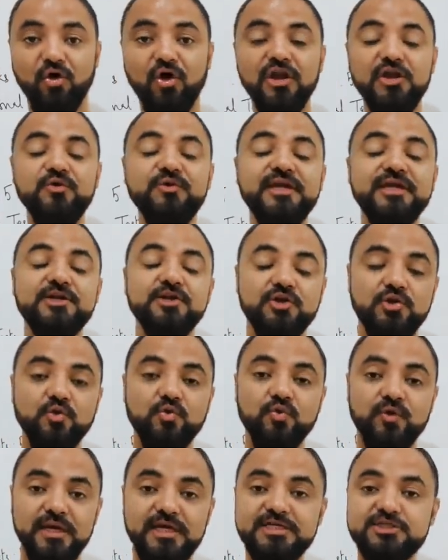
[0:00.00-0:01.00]
All you need to
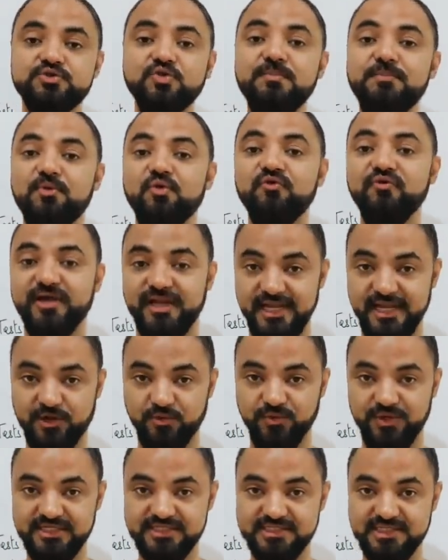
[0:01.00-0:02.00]
do is to improve your
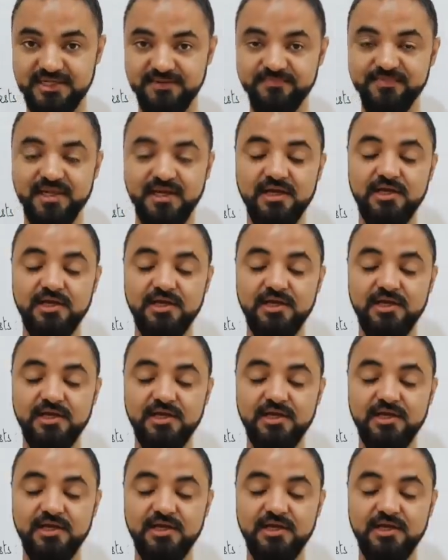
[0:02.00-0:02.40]
accuracy.